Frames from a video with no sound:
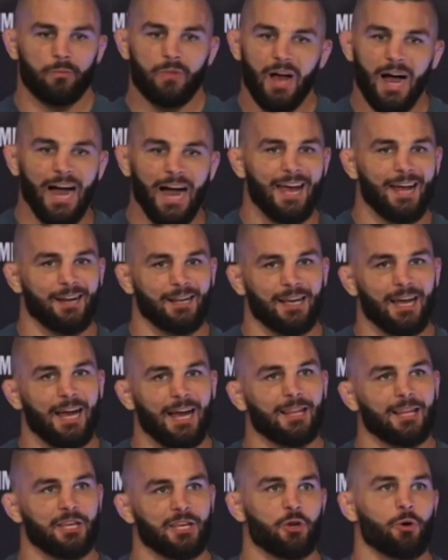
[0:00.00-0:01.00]
I had a guy
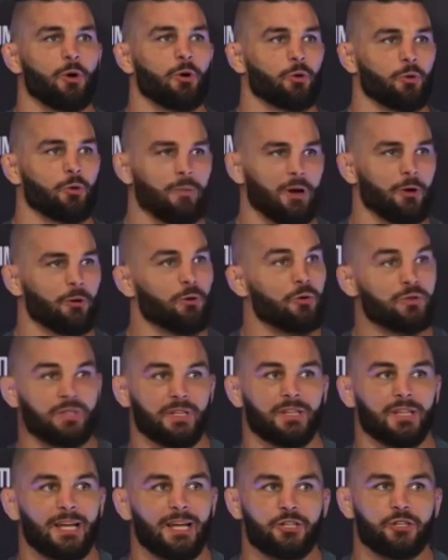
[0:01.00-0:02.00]
like Yoel Romero who's a
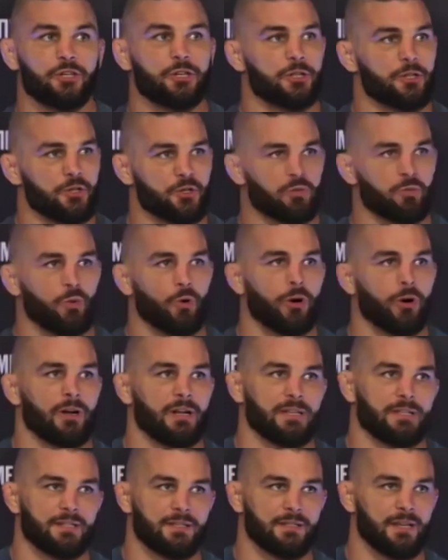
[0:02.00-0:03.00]
legend in the sport, and
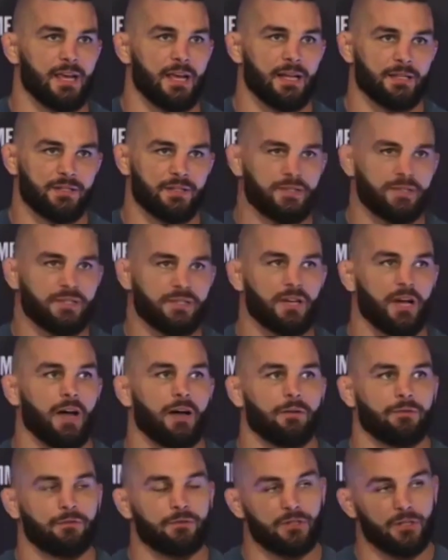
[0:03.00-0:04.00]
it's
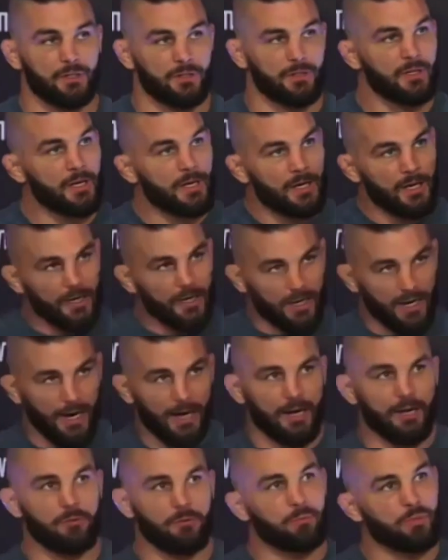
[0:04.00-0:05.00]
tough to
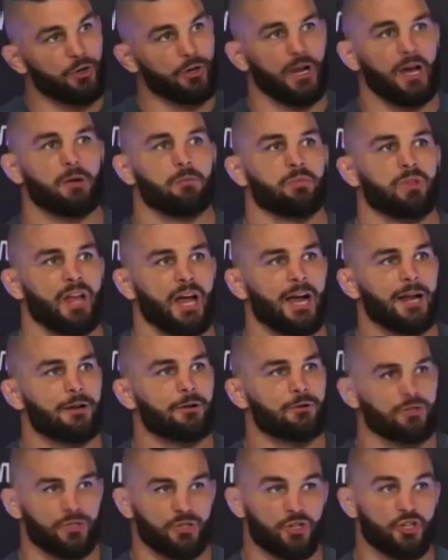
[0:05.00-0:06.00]
kind of put on
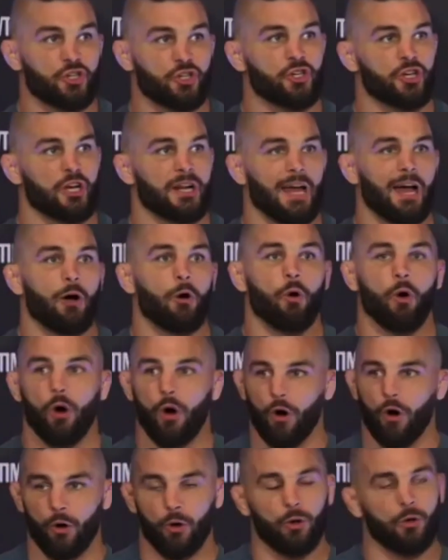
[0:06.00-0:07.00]
blinders and shut out
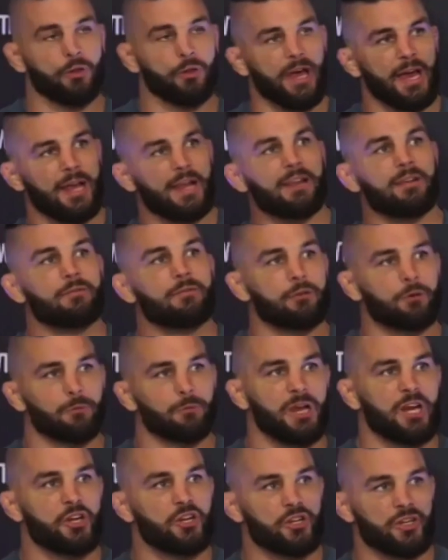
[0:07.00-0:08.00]
all that
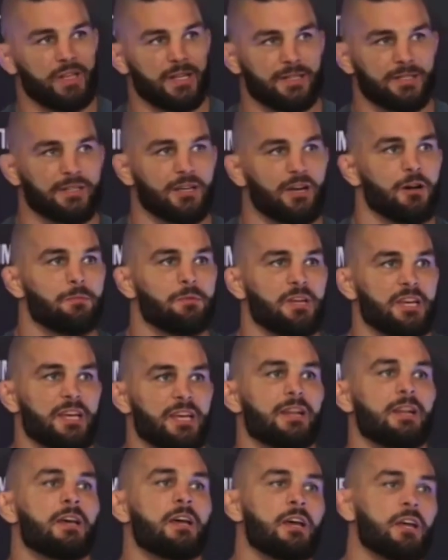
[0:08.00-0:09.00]
information that's coming
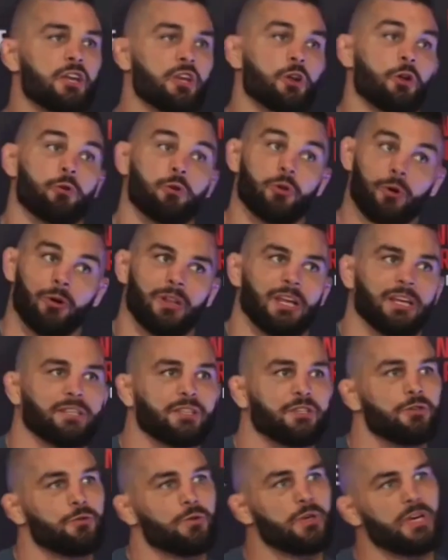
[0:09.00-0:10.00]
in. You know, Yoel likes
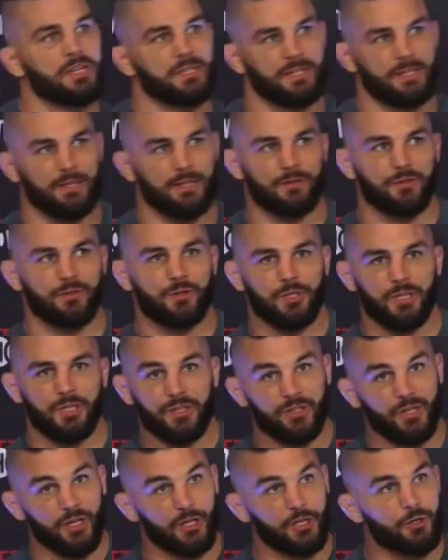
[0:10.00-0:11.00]
to do this,
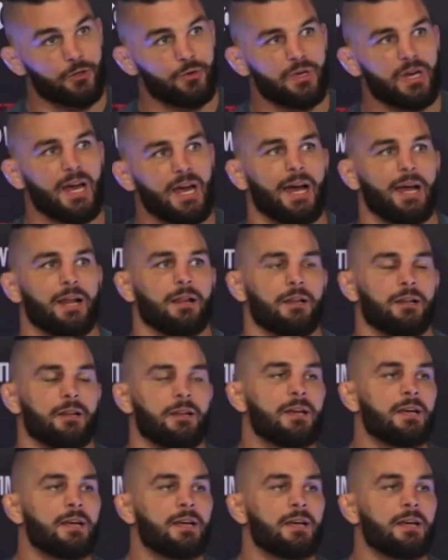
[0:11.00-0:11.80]
he's gonna do that.